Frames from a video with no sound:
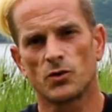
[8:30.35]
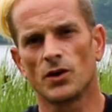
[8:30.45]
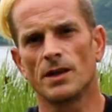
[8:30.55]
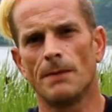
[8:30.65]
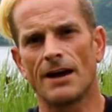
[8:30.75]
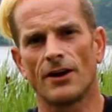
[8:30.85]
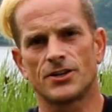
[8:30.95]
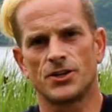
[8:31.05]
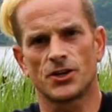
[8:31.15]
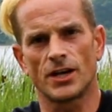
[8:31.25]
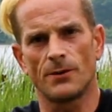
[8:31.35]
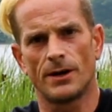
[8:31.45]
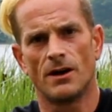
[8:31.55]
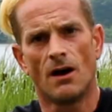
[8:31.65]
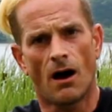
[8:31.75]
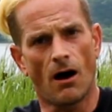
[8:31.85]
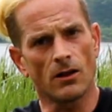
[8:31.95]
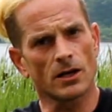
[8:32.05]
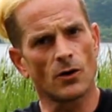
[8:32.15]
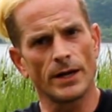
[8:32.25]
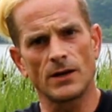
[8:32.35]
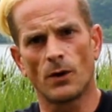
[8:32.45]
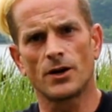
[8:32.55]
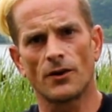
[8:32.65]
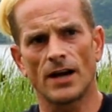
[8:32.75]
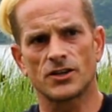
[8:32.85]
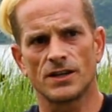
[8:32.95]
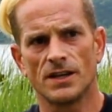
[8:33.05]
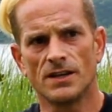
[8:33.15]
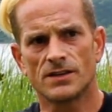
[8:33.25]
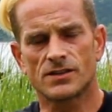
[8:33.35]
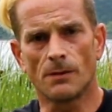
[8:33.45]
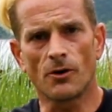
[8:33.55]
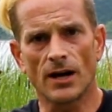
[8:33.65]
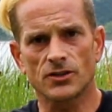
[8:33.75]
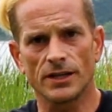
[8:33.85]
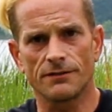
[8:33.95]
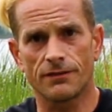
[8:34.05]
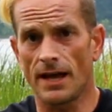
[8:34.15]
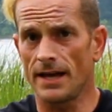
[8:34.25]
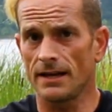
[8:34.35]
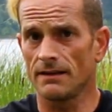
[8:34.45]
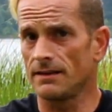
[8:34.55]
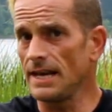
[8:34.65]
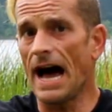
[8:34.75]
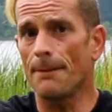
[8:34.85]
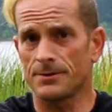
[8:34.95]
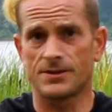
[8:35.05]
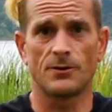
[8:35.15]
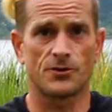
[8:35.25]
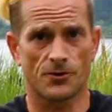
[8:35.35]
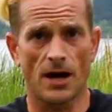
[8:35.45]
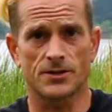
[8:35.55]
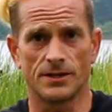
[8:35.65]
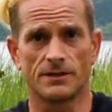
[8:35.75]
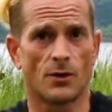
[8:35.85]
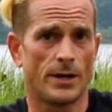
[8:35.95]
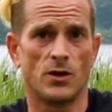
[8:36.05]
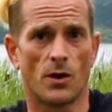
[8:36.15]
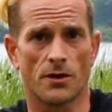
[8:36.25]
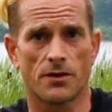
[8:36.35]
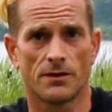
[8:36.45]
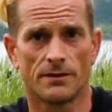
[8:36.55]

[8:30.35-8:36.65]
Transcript: During the migration journey, when all are going in one direction, some are actually flying the opposite direction, going north.